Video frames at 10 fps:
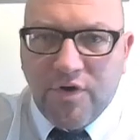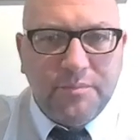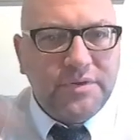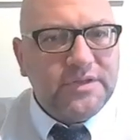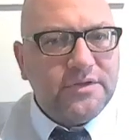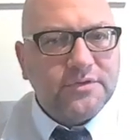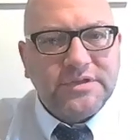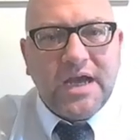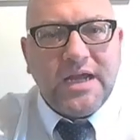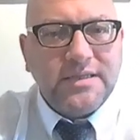you're in a political
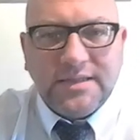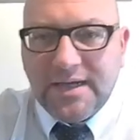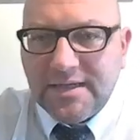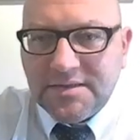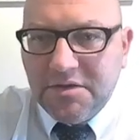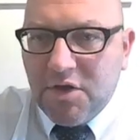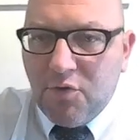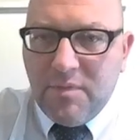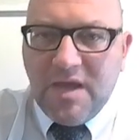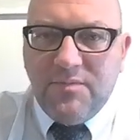science class, you
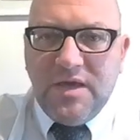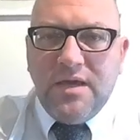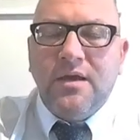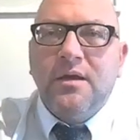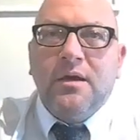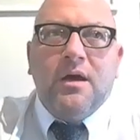know, maybe